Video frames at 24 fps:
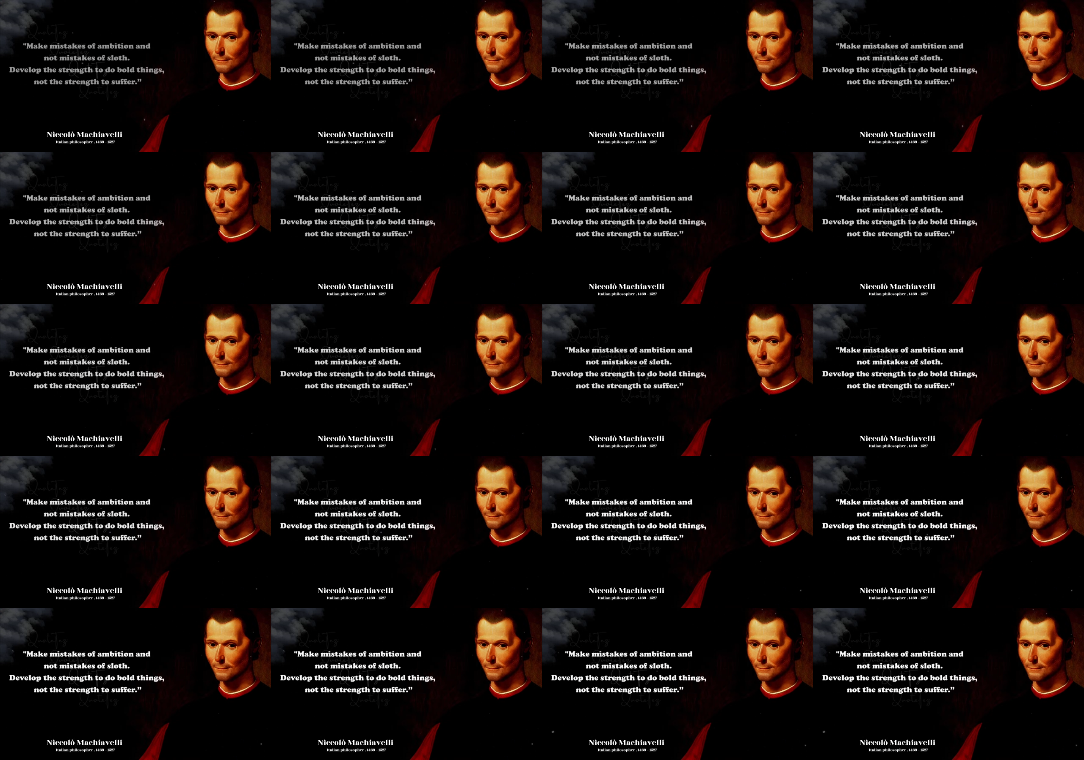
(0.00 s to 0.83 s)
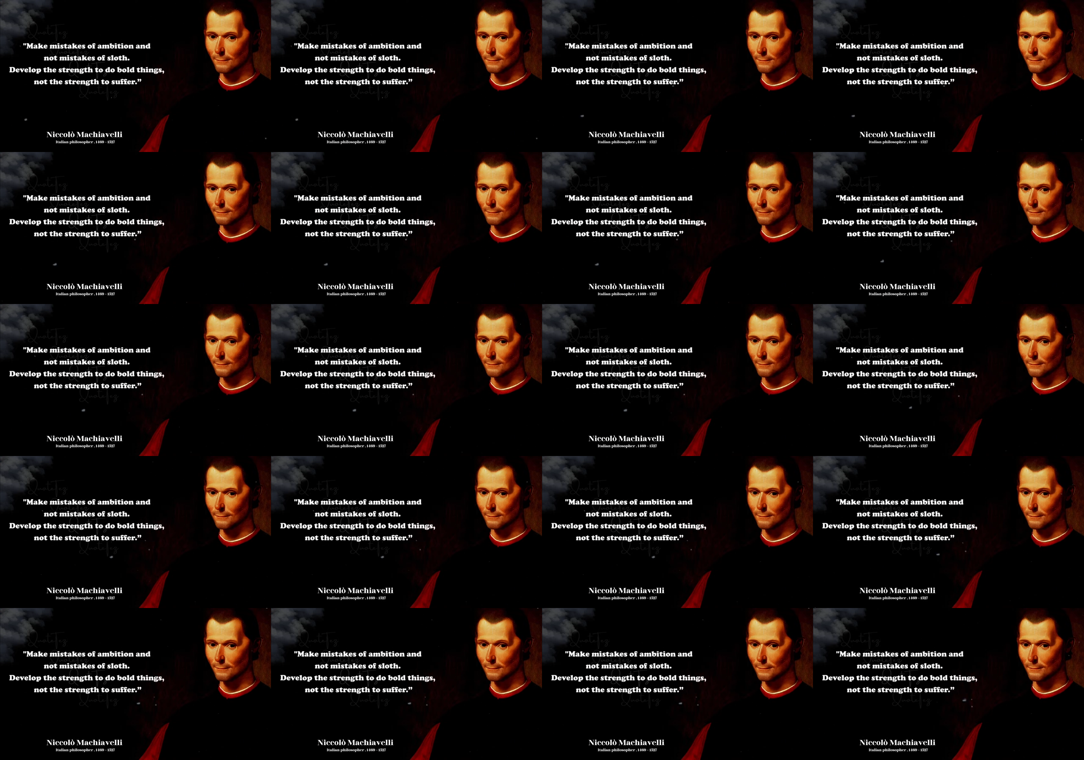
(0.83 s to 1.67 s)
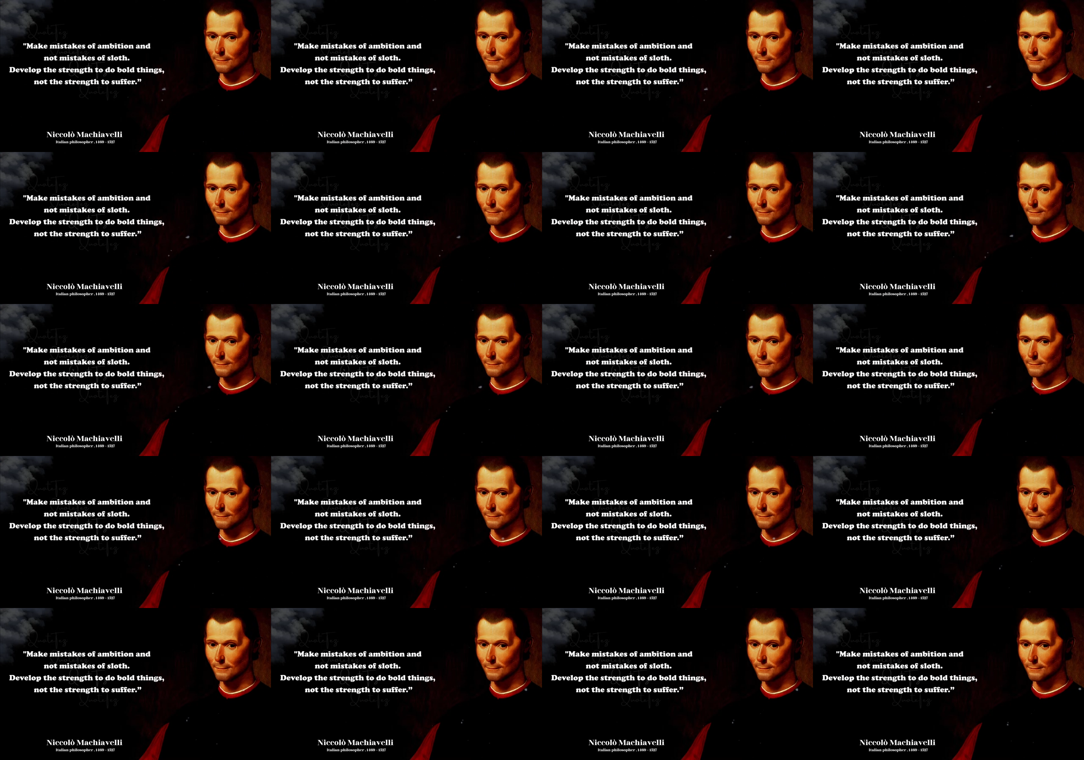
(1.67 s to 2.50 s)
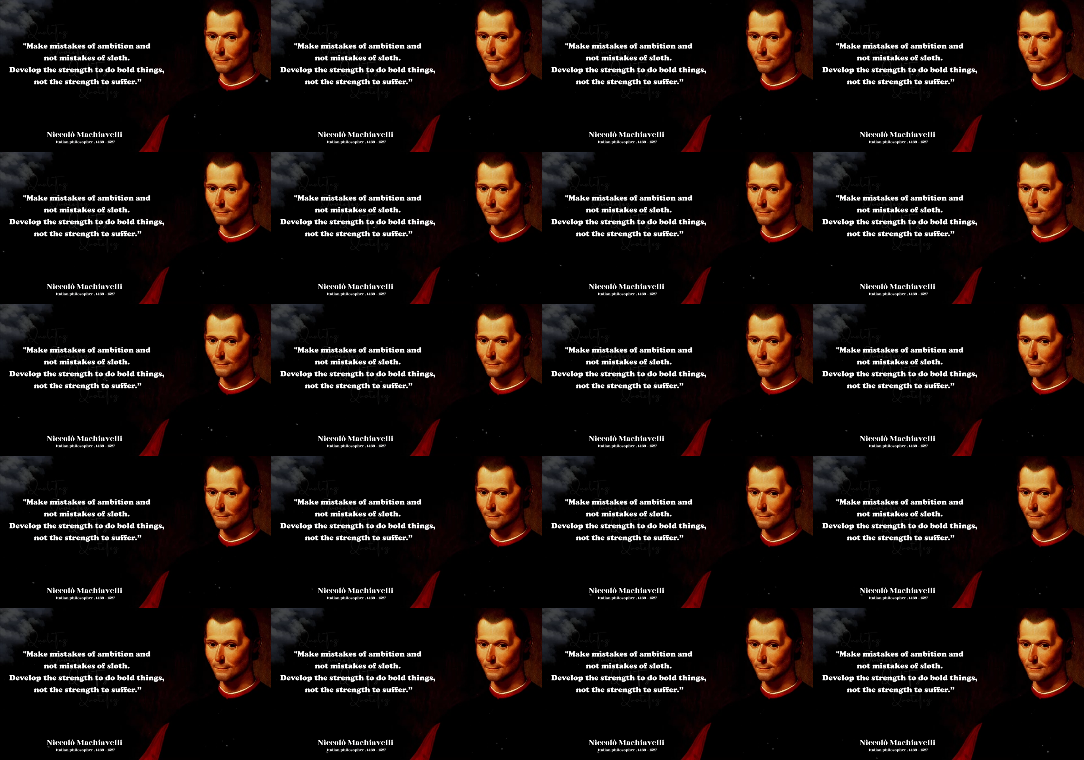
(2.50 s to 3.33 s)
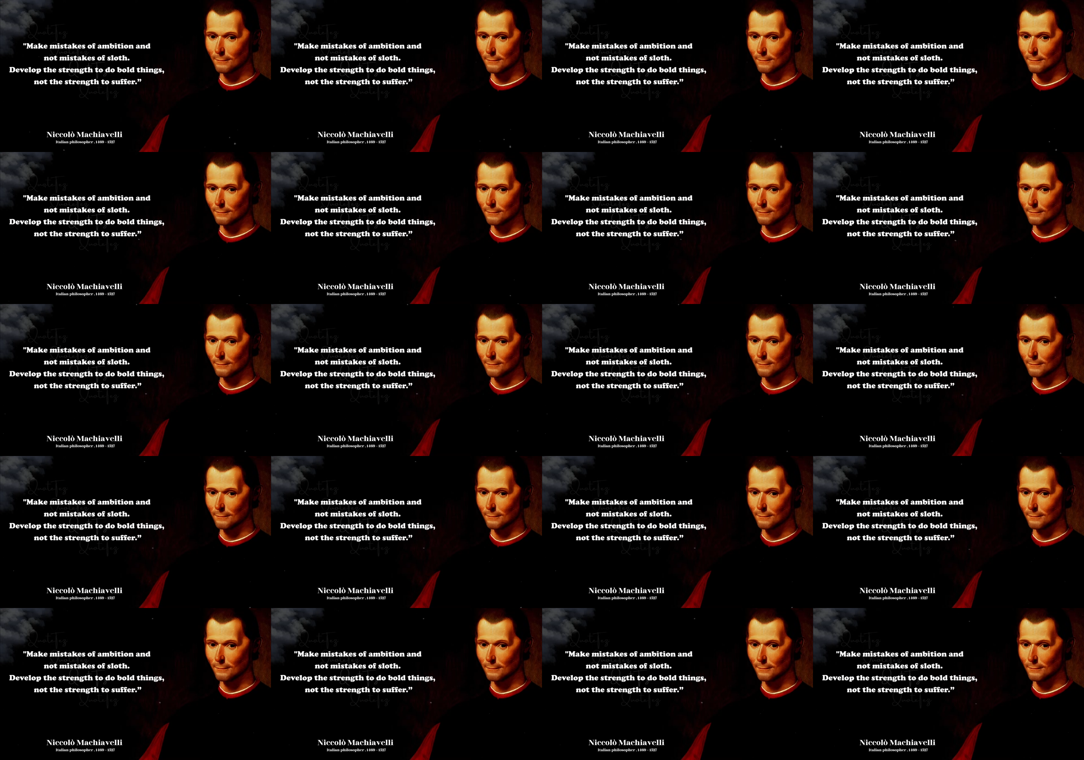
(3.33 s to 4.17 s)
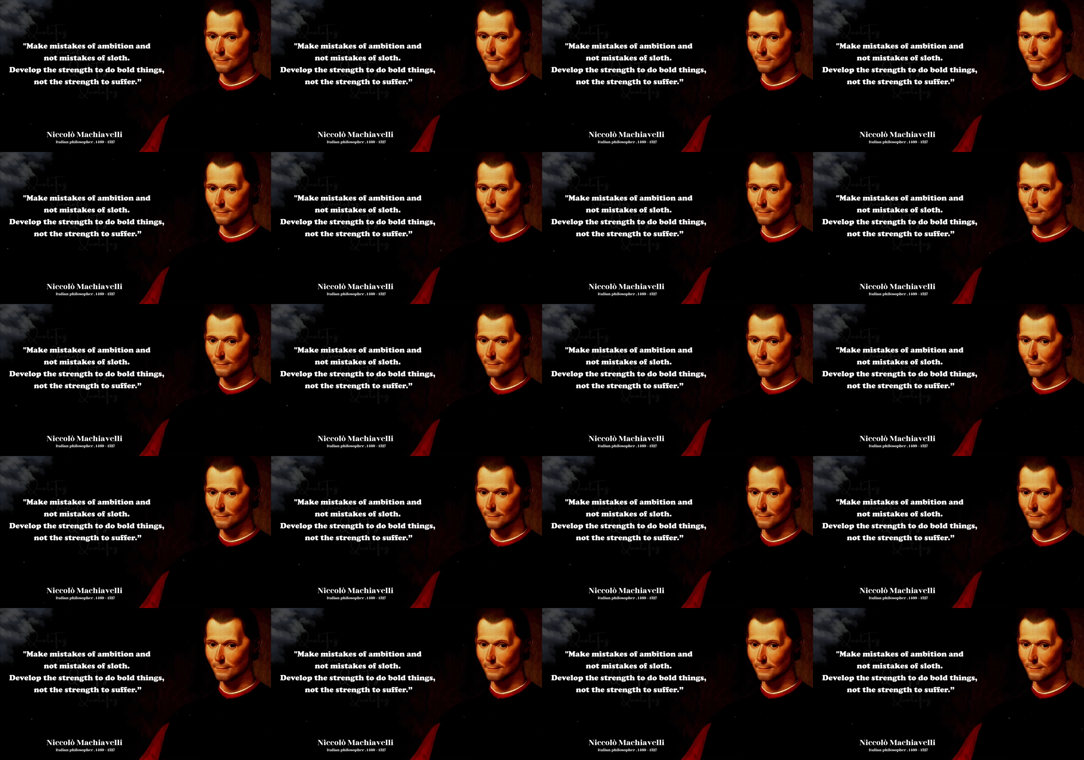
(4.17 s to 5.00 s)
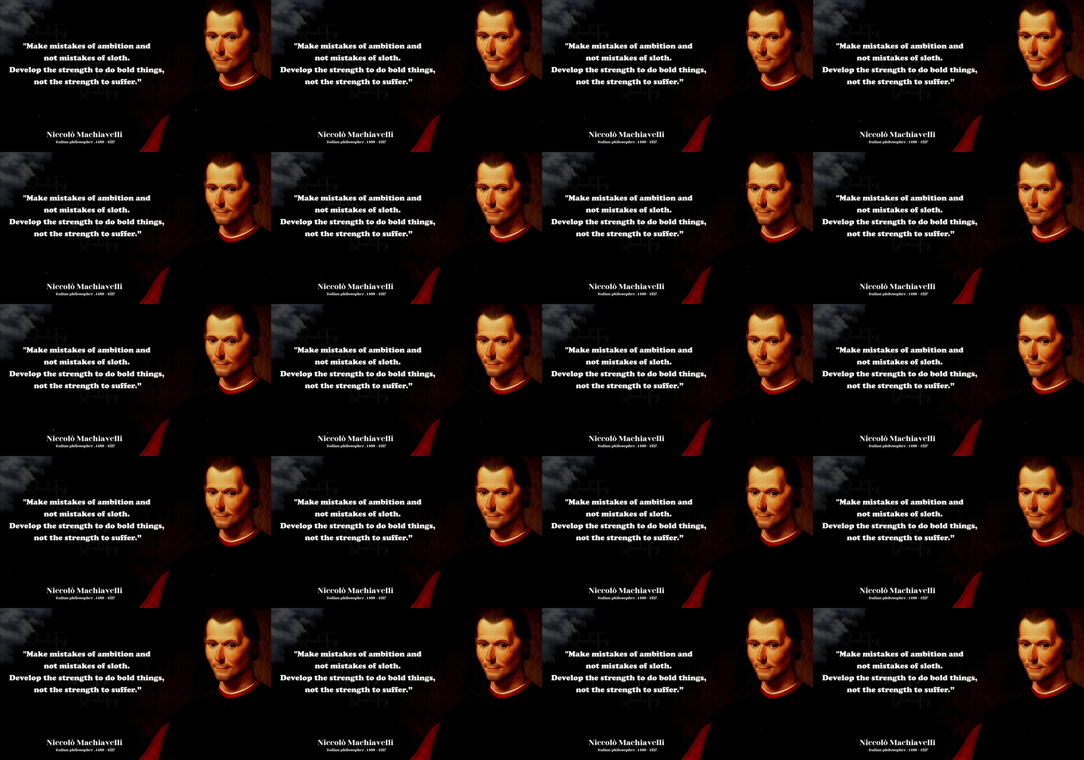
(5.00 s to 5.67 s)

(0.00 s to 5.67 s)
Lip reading: The face doesn't move, so there is nothing to read.